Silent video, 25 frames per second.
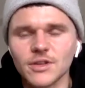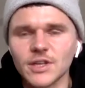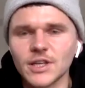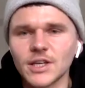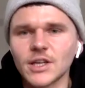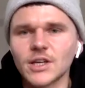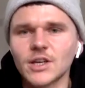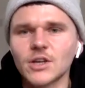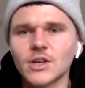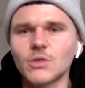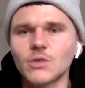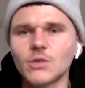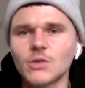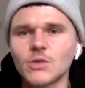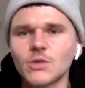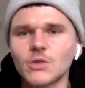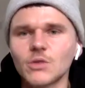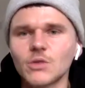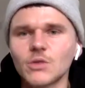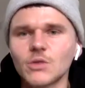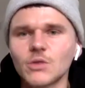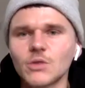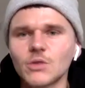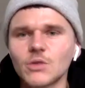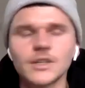I think quite
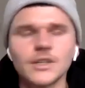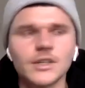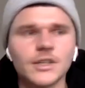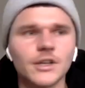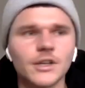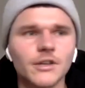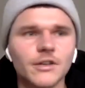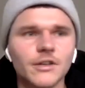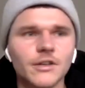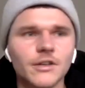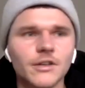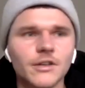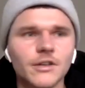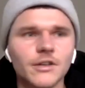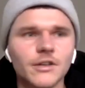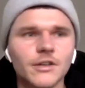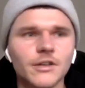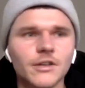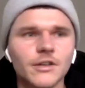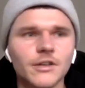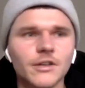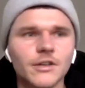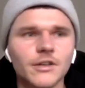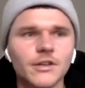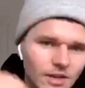often, you know,
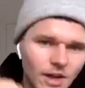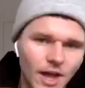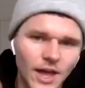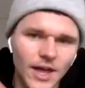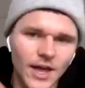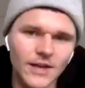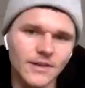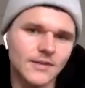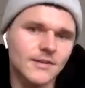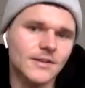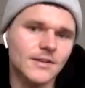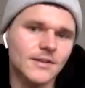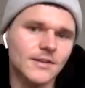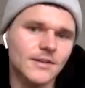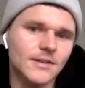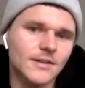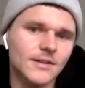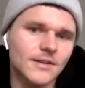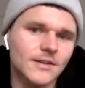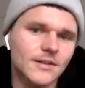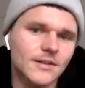things just sit in your head